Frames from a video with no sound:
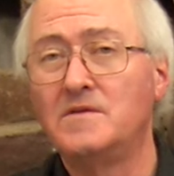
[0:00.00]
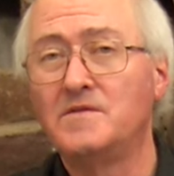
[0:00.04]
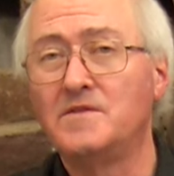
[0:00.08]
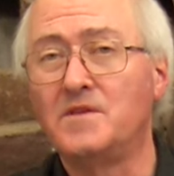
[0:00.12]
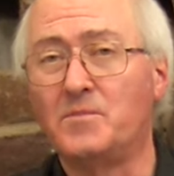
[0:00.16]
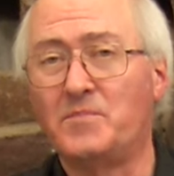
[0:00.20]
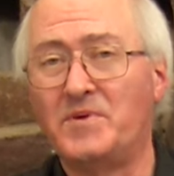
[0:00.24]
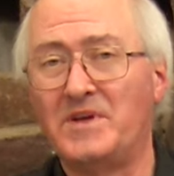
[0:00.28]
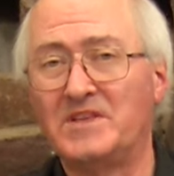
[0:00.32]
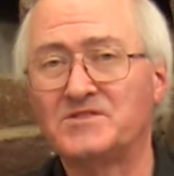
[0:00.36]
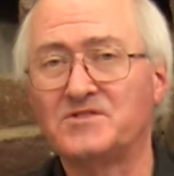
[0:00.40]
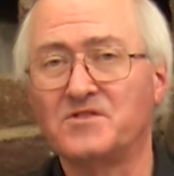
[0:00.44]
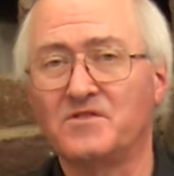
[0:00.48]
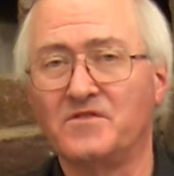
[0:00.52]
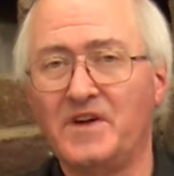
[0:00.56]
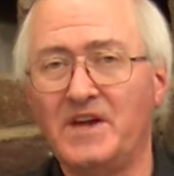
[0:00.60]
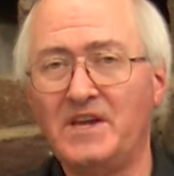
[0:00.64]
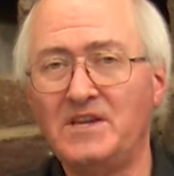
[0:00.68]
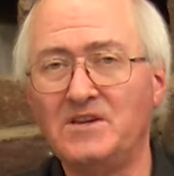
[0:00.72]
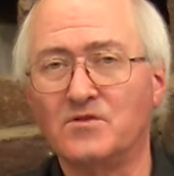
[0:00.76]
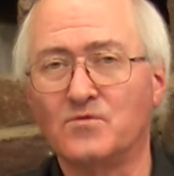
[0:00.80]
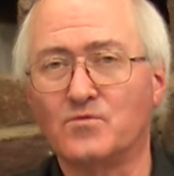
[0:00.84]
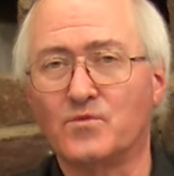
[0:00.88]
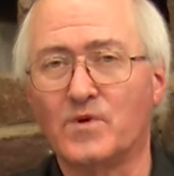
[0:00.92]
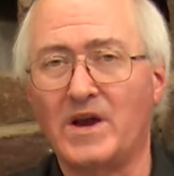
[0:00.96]
the
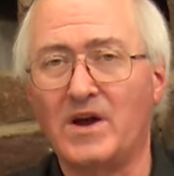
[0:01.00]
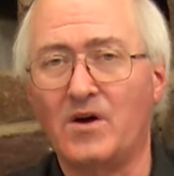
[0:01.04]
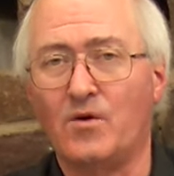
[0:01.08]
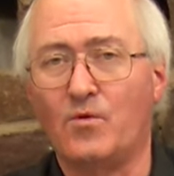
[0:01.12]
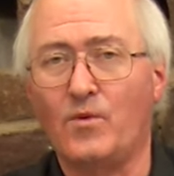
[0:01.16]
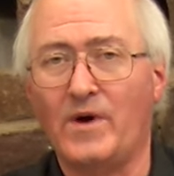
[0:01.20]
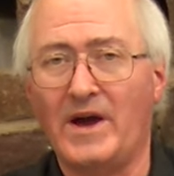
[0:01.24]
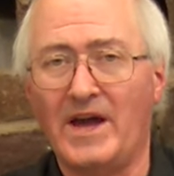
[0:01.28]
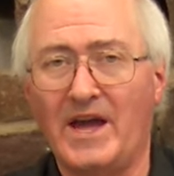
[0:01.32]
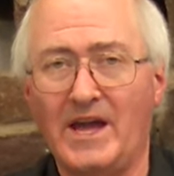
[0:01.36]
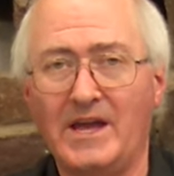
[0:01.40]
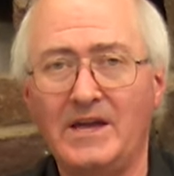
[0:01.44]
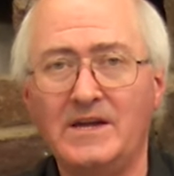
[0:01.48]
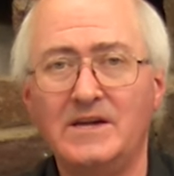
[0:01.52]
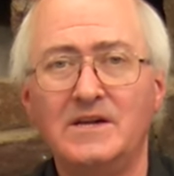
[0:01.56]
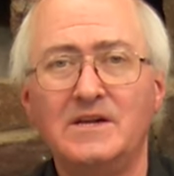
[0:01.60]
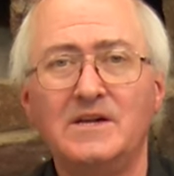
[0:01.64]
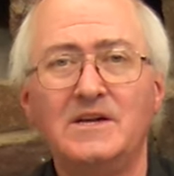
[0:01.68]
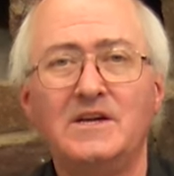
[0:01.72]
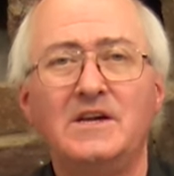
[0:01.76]
Pennsylvania Railway